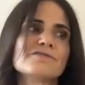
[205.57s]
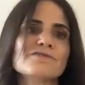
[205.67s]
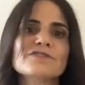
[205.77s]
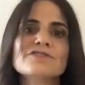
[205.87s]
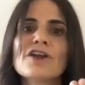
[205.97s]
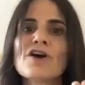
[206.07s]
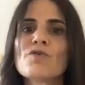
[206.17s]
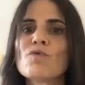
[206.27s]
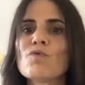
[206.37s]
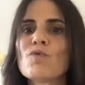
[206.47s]
no
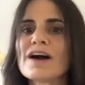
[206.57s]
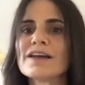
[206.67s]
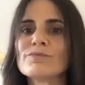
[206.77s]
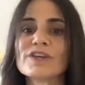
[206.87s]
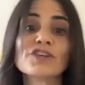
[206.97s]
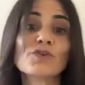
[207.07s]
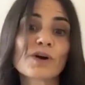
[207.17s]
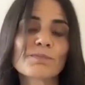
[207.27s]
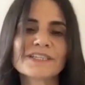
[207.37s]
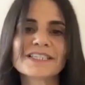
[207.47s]
one with
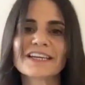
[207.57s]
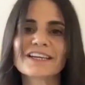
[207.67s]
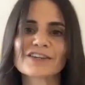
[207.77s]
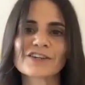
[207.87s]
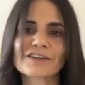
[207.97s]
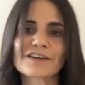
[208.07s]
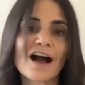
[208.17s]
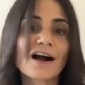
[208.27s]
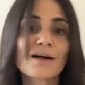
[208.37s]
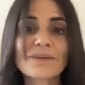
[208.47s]
your particular
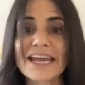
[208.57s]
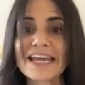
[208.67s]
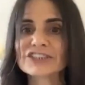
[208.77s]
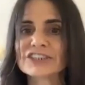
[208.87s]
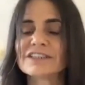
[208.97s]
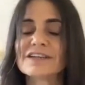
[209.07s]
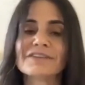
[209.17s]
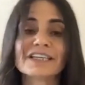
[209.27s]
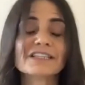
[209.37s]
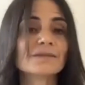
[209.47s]
combination
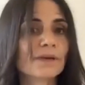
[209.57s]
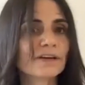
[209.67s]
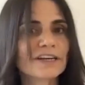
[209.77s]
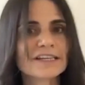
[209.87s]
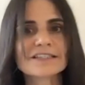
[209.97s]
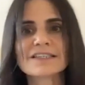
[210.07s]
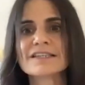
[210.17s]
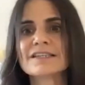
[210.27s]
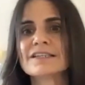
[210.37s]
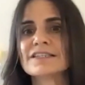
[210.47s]
of
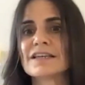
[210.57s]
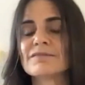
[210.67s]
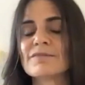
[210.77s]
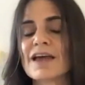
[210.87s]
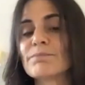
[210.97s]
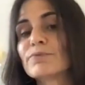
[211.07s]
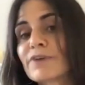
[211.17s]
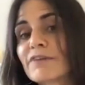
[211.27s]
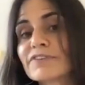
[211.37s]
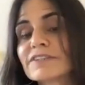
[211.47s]
experiences and
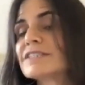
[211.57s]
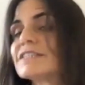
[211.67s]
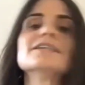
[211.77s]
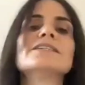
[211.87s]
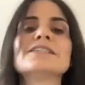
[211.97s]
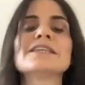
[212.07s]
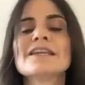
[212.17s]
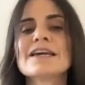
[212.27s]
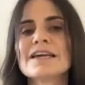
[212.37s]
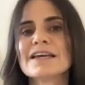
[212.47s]
preferences
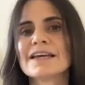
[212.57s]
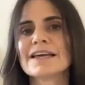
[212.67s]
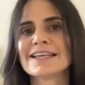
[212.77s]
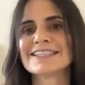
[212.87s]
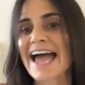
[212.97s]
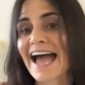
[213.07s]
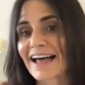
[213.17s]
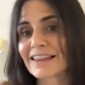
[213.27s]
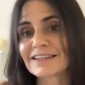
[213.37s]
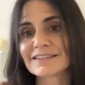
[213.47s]
and
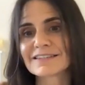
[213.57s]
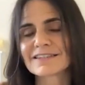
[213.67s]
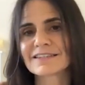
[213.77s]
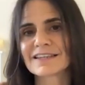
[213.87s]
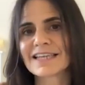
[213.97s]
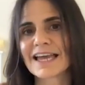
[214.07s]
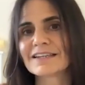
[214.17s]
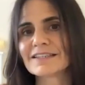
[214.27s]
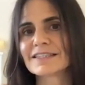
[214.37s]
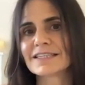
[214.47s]
talents and
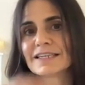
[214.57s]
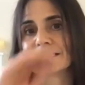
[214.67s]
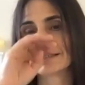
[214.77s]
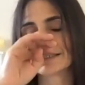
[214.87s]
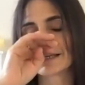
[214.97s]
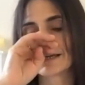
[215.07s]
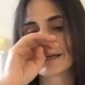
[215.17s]
tendencies.